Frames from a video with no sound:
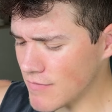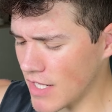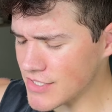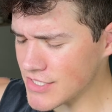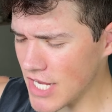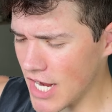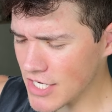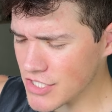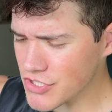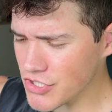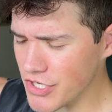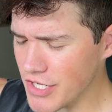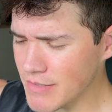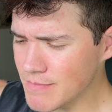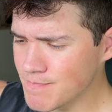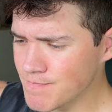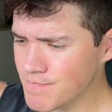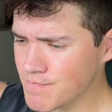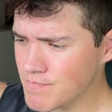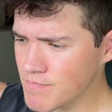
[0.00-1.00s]
That's
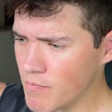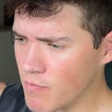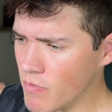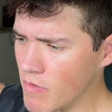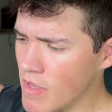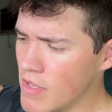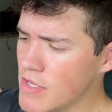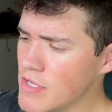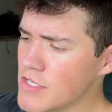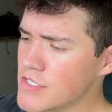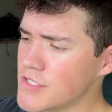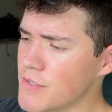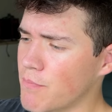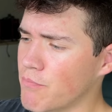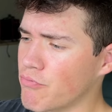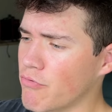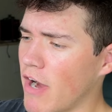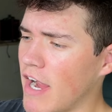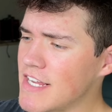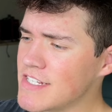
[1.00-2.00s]
actually
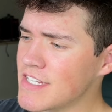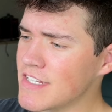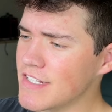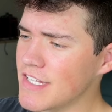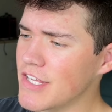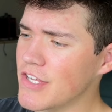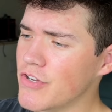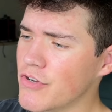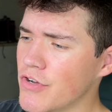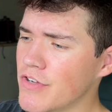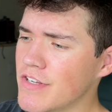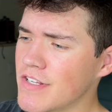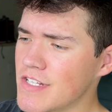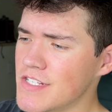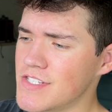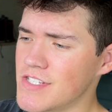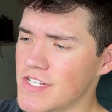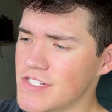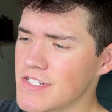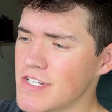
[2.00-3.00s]
surprisingly good
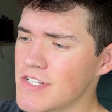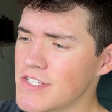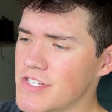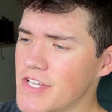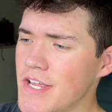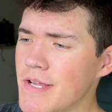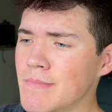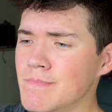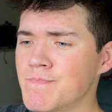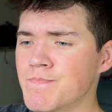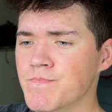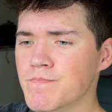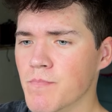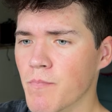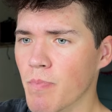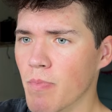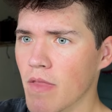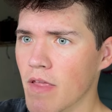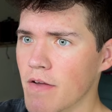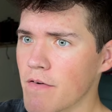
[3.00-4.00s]
consistency.
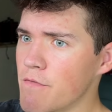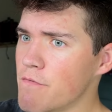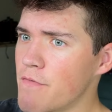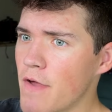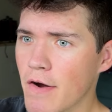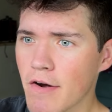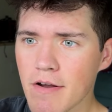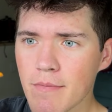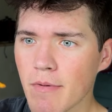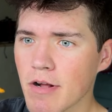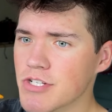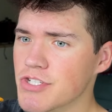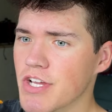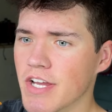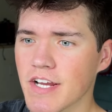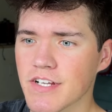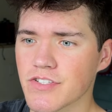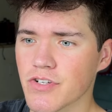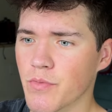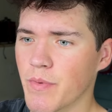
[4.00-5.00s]
Very much
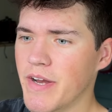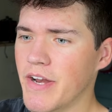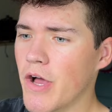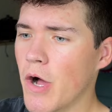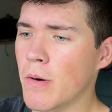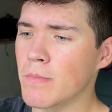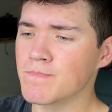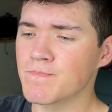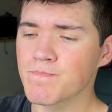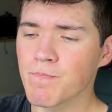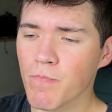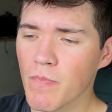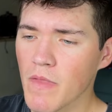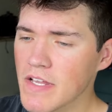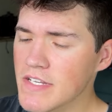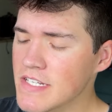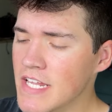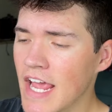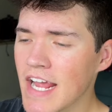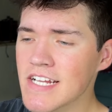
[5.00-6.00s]
like a Dorito.
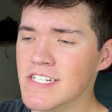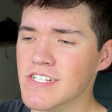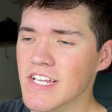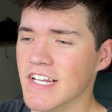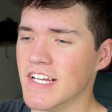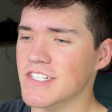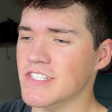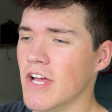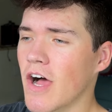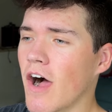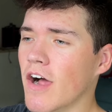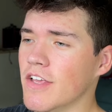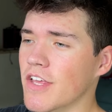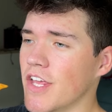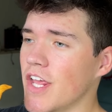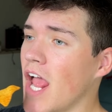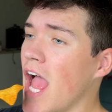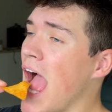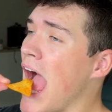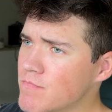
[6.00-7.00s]
Tastes like a
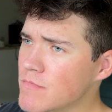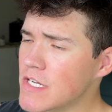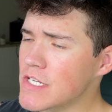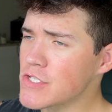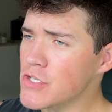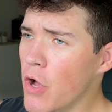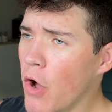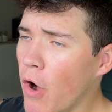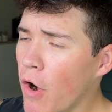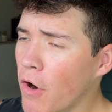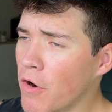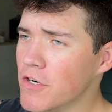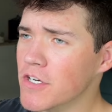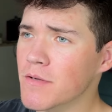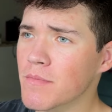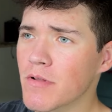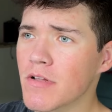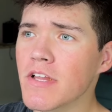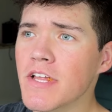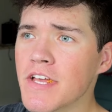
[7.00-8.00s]
Taki. That is hard
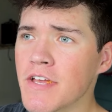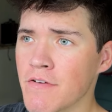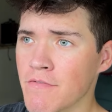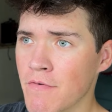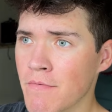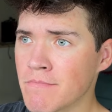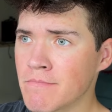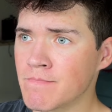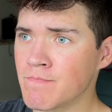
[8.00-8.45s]
to believe